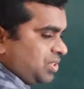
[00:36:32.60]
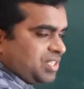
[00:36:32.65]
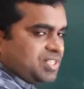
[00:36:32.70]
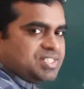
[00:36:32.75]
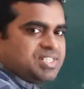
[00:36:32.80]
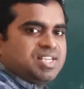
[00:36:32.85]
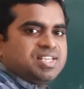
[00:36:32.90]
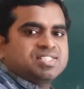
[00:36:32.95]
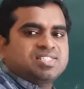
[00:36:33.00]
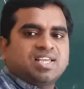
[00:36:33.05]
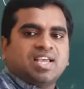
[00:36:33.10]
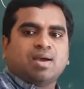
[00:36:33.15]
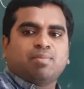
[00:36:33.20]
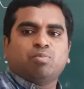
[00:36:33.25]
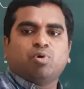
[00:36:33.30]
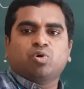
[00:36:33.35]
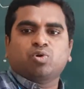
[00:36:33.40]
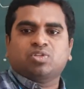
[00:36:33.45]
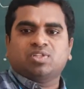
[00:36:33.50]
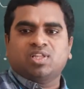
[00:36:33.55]
this is
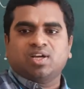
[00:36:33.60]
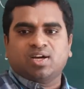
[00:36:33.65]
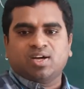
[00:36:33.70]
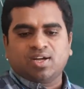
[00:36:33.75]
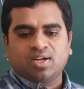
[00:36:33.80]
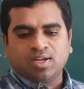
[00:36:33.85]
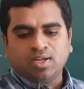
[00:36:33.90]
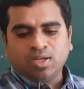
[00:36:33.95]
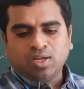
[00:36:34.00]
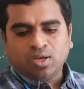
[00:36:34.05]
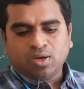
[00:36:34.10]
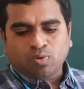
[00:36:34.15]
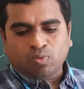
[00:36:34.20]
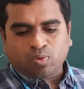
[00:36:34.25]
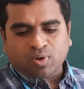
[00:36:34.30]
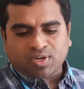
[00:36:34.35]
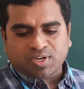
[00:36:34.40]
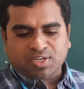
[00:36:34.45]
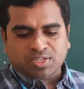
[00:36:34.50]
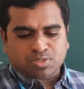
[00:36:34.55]
about the
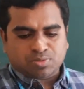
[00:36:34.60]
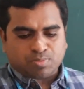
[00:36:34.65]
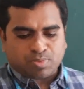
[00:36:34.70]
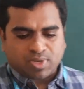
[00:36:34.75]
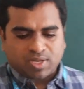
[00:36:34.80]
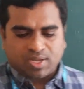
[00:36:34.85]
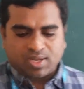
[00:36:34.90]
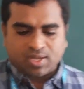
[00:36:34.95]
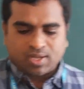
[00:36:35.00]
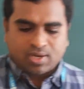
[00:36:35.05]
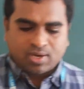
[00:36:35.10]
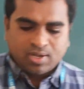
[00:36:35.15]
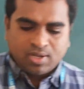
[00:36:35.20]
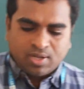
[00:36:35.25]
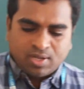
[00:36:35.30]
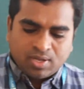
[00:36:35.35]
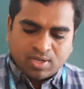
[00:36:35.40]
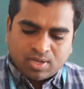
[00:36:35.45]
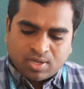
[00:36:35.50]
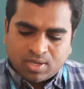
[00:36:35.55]
what it is not here,
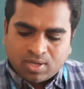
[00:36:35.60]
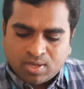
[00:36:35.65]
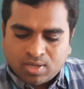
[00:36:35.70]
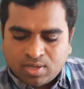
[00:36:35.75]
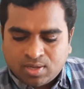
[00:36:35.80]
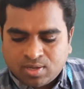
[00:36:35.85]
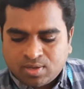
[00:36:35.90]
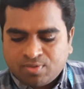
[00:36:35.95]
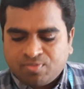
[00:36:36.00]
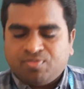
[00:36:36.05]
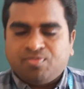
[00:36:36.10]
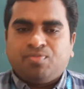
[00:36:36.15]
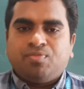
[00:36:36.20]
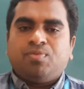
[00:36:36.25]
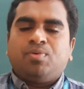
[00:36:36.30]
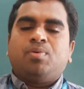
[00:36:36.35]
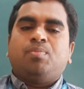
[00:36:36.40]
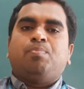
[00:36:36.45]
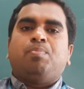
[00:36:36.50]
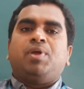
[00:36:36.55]

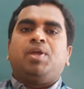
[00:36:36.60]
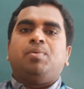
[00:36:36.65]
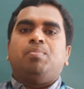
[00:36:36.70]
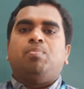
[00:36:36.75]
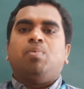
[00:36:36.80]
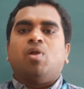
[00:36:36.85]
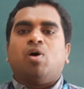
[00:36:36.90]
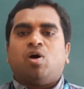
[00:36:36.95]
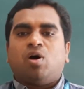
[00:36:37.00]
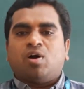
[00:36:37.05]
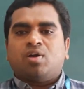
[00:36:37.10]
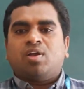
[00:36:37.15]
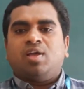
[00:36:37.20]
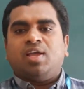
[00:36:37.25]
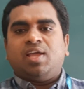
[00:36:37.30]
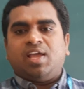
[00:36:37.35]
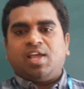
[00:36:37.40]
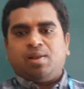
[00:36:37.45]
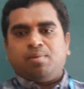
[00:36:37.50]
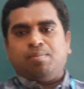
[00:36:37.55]
P
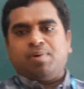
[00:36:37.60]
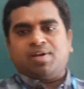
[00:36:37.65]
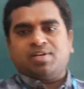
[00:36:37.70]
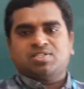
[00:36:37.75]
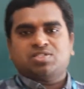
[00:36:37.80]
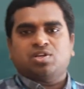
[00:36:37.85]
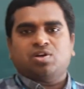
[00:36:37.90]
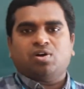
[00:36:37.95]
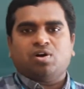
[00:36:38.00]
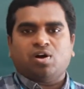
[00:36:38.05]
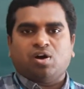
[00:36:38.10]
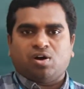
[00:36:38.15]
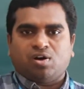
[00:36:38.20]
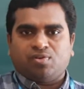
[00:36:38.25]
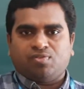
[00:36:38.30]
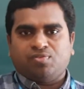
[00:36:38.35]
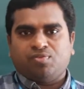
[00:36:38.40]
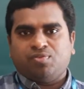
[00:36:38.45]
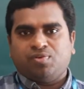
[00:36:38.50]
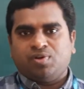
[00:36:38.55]
block elements
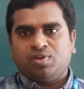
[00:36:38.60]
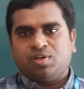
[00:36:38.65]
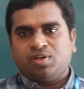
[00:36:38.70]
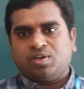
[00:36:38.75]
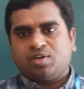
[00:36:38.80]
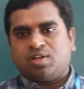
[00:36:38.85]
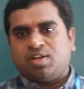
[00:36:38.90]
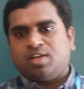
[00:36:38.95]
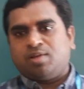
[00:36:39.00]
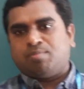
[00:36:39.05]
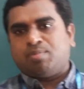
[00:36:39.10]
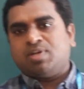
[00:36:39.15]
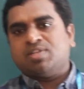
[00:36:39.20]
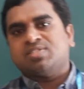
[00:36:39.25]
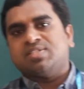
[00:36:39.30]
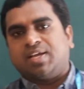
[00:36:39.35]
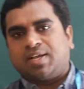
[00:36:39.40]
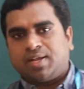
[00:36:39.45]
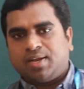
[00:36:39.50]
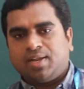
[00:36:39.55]
of clear
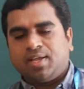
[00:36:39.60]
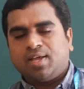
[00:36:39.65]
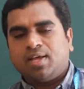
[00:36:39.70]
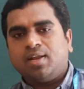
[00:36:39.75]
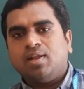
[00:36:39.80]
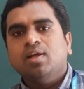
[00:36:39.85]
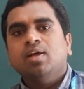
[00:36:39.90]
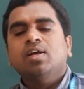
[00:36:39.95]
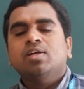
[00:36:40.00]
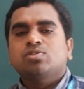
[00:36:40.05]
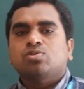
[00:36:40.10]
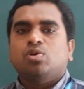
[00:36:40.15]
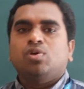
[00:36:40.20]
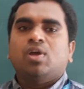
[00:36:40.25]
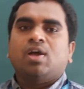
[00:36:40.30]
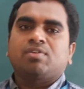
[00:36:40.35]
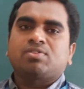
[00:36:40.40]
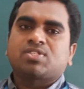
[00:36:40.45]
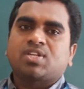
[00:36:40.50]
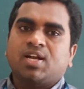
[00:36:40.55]
second year. So
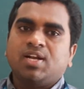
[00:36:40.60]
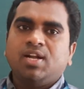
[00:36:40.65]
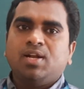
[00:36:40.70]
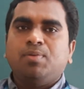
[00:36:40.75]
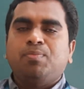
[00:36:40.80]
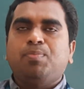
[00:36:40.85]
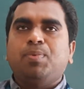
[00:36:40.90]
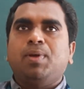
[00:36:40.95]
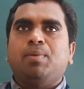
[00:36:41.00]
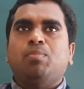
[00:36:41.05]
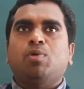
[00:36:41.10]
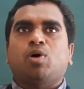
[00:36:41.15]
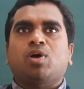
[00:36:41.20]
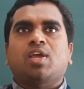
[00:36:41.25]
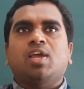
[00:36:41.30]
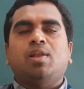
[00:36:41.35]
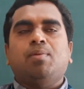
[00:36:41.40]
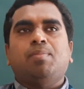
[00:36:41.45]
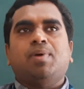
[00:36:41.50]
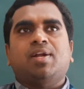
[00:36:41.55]
you have studied P
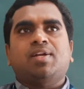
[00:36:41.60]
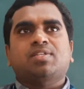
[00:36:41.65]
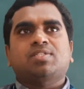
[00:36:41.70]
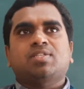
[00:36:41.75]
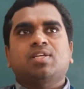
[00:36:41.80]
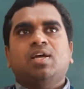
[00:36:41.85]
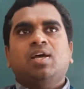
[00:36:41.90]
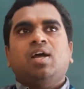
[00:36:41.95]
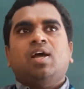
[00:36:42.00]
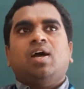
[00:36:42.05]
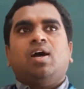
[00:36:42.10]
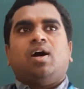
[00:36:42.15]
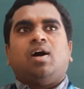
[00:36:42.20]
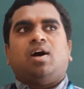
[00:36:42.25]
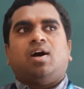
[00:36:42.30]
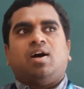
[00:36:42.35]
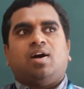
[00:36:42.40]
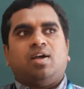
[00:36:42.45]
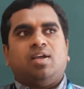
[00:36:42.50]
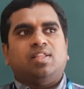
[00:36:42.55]
block elements
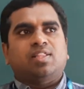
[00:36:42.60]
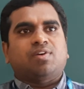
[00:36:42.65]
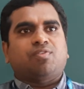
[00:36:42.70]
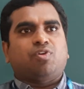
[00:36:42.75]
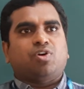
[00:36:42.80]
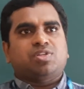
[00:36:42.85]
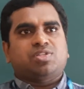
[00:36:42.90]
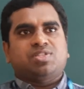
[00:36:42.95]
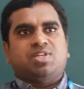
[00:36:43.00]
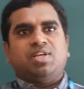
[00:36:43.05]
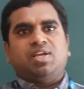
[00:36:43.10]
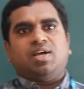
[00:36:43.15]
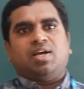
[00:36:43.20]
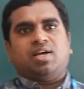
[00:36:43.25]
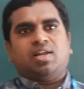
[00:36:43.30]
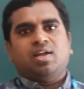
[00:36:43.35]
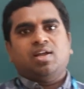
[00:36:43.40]
in the first year.